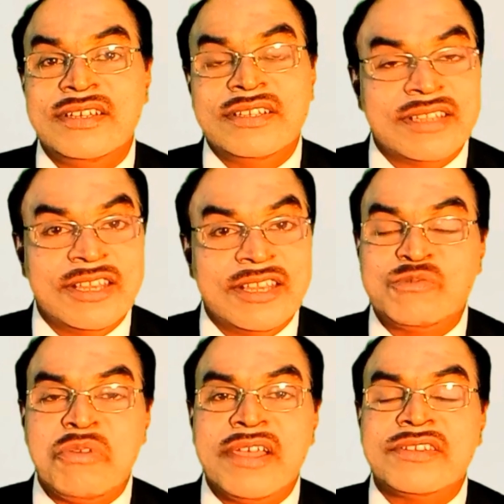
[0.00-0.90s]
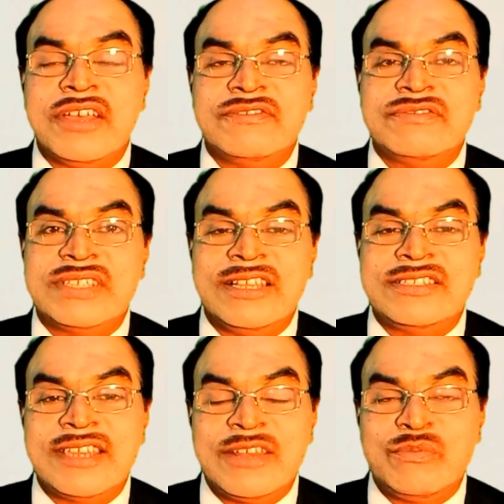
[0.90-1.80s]
that is point of sales
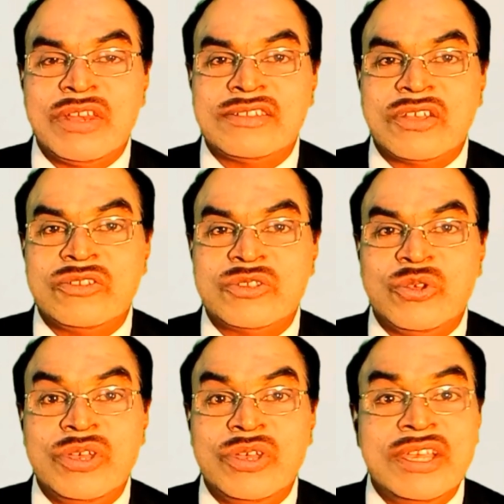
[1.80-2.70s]
terminals also.